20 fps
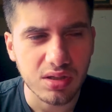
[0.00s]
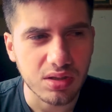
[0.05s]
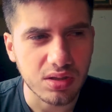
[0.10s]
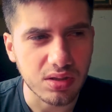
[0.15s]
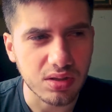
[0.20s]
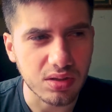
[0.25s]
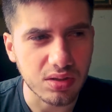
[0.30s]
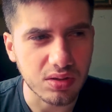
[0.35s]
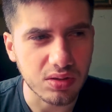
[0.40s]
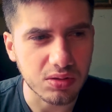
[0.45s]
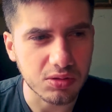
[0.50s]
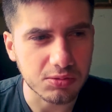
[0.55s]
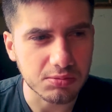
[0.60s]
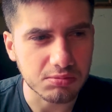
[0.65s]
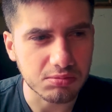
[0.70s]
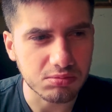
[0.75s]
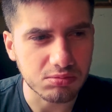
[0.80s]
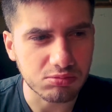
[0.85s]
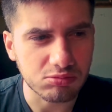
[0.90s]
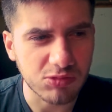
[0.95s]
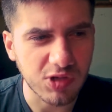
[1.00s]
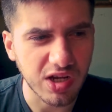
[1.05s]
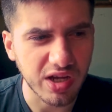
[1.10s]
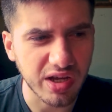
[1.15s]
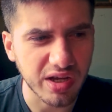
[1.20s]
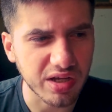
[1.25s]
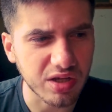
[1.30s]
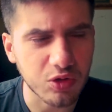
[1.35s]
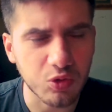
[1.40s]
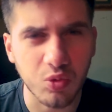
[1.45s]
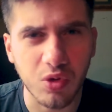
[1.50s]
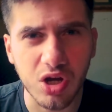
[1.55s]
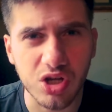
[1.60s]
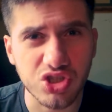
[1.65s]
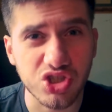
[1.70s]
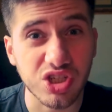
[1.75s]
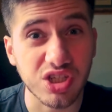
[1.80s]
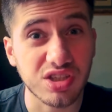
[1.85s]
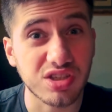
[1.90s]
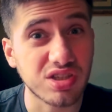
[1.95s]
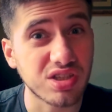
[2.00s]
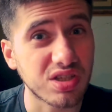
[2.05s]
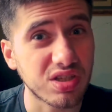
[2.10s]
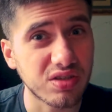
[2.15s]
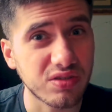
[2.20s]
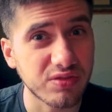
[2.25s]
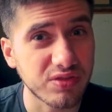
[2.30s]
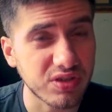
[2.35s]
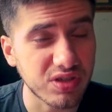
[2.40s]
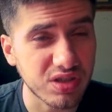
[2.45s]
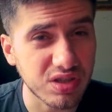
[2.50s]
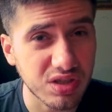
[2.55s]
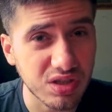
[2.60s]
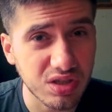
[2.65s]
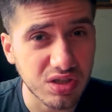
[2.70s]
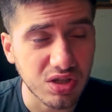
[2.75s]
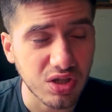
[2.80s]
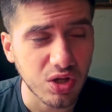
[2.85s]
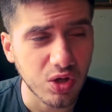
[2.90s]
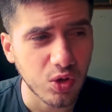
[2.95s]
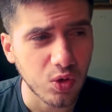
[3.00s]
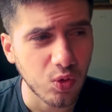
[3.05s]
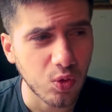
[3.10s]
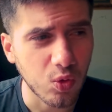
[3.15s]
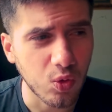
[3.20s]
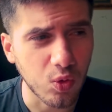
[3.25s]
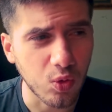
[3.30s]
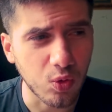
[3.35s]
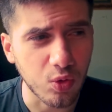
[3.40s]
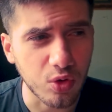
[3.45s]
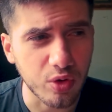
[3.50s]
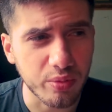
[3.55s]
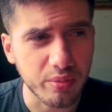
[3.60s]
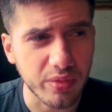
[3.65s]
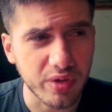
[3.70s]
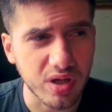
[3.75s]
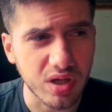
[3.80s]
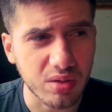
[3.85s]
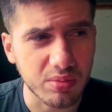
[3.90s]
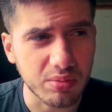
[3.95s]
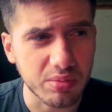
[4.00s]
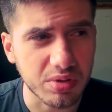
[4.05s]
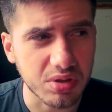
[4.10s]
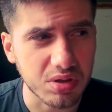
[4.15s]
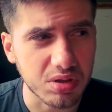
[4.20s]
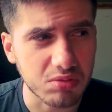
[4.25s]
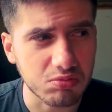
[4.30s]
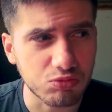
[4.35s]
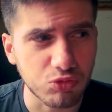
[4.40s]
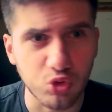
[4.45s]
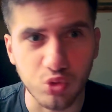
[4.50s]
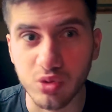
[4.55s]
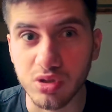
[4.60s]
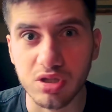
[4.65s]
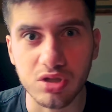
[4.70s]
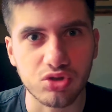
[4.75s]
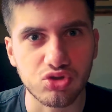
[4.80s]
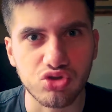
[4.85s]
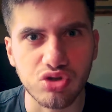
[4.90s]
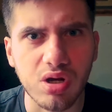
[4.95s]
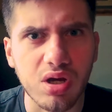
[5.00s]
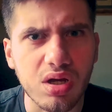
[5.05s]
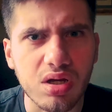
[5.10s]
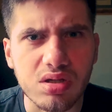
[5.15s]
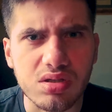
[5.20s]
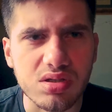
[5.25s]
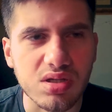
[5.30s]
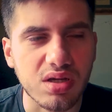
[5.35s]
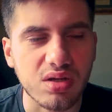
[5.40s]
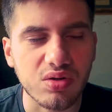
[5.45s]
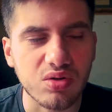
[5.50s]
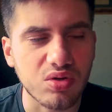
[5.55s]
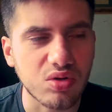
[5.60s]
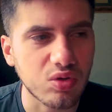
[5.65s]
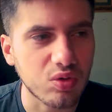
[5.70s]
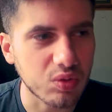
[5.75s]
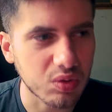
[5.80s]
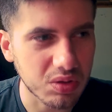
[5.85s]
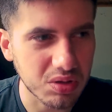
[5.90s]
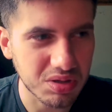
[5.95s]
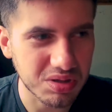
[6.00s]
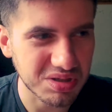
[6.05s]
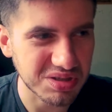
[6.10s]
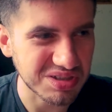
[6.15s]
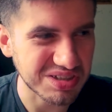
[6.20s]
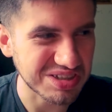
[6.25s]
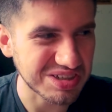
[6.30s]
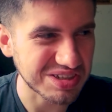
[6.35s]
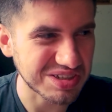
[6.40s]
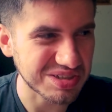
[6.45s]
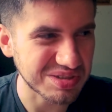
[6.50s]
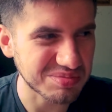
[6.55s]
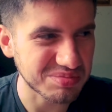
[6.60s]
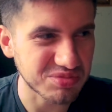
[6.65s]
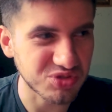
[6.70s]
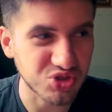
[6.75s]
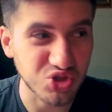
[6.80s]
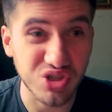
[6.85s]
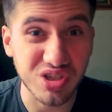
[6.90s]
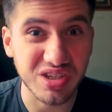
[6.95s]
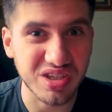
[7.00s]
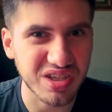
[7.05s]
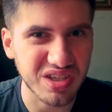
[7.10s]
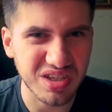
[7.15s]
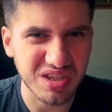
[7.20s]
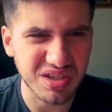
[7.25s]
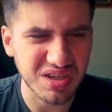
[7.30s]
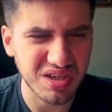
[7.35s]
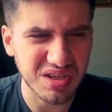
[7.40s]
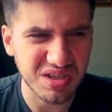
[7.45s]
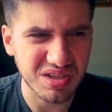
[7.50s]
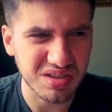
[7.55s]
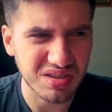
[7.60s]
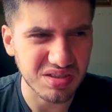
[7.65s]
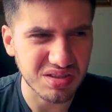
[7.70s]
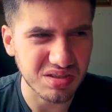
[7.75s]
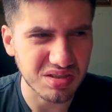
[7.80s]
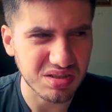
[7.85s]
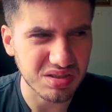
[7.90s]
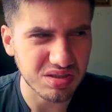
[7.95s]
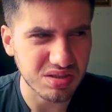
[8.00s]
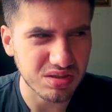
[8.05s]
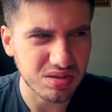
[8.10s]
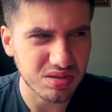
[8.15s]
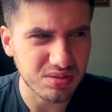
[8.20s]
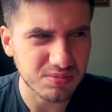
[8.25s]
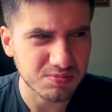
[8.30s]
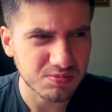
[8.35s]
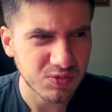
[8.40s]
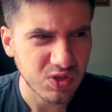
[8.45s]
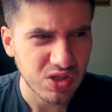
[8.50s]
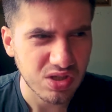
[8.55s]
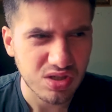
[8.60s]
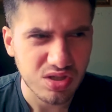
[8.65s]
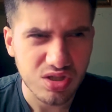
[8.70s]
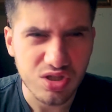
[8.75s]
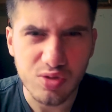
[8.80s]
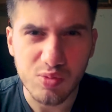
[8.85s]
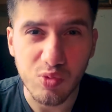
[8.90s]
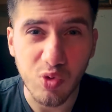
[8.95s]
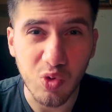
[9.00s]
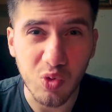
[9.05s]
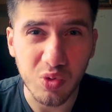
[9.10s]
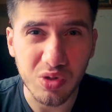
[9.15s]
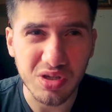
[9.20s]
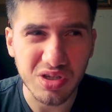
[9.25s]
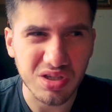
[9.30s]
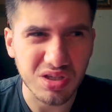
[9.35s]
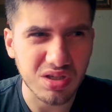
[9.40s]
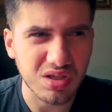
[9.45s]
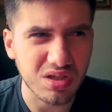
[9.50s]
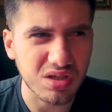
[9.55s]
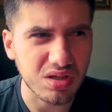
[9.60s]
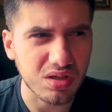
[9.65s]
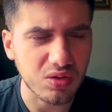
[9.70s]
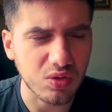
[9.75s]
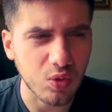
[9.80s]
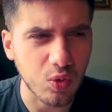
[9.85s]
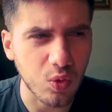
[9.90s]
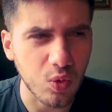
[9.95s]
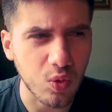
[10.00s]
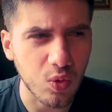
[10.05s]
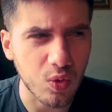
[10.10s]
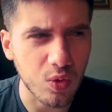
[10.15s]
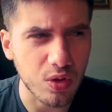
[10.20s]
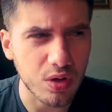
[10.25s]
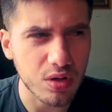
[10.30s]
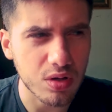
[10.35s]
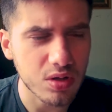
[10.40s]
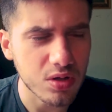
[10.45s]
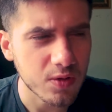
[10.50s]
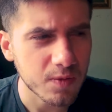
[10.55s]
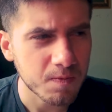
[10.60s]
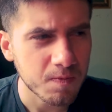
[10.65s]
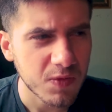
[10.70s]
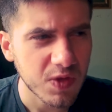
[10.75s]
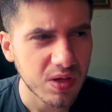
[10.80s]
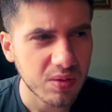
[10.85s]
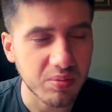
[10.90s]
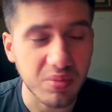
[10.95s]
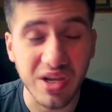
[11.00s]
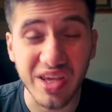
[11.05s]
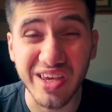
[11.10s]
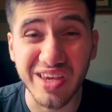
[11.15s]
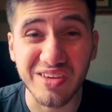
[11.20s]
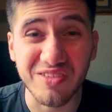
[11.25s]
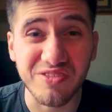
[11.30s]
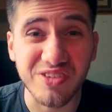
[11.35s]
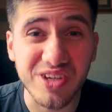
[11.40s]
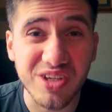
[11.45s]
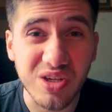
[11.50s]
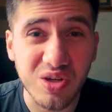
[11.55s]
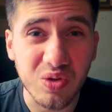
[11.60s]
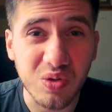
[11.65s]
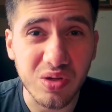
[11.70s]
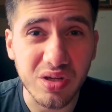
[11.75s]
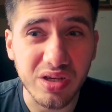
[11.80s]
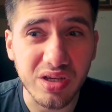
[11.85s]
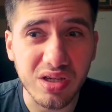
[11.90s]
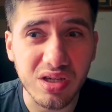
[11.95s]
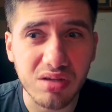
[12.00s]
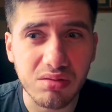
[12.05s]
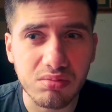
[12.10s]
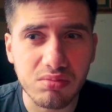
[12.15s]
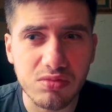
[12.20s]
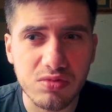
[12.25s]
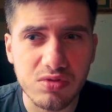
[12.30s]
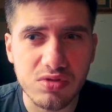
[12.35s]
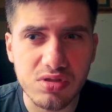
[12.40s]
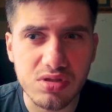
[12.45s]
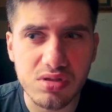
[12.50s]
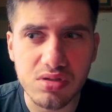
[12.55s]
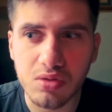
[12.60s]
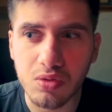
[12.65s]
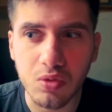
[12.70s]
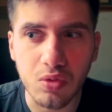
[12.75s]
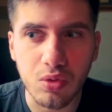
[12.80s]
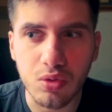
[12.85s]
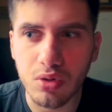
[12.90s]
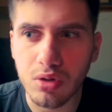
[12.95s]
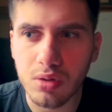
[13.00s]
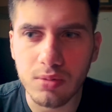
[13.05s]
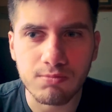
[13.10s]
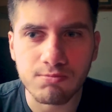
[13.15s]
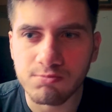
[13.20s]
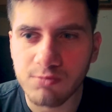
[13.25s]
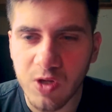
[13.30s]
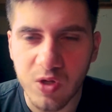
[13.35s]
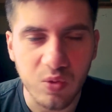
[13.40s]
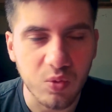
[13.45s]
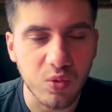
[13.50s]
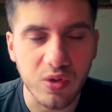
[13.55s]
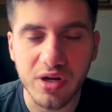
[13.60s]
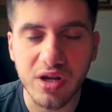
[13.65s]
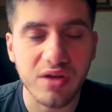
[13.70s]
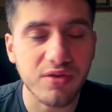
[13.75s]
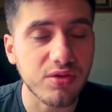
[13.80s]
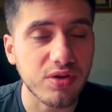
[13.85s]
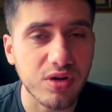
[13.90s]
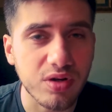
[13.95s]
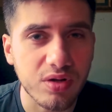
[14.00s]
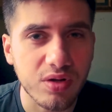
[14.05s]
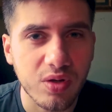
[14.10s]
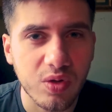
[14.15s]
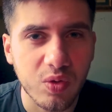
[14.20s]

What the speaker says: like watching TV or maybe doing drugs, I don't know, drinking and smoking or playing video games or whatever